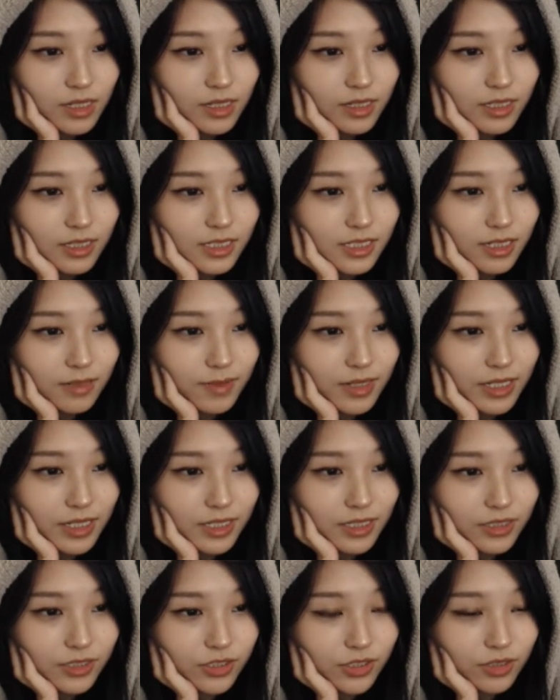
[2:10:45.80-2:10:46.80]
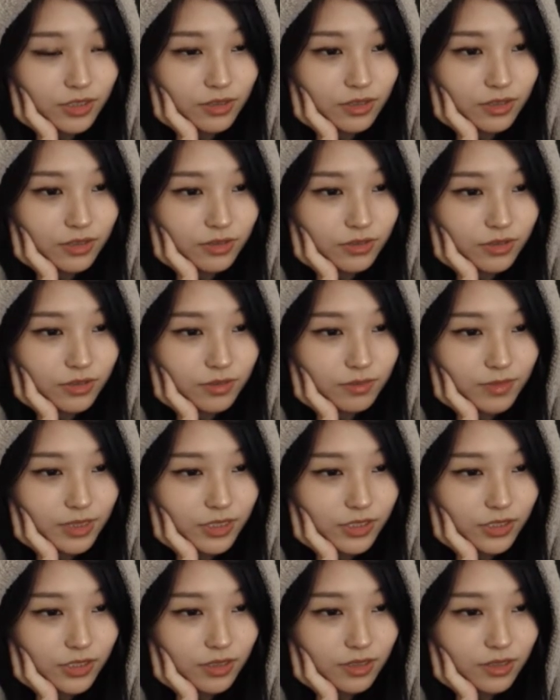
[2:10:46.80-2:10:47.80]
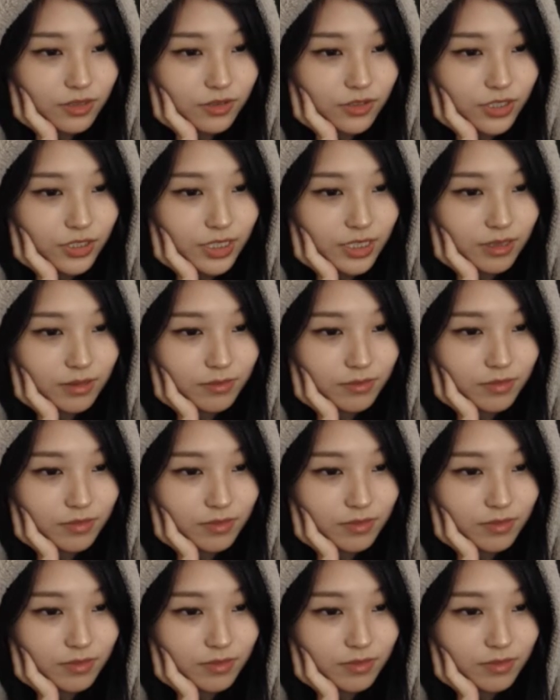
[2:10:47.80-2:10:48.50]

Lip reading: The cinematic can show the new, might show the new champ.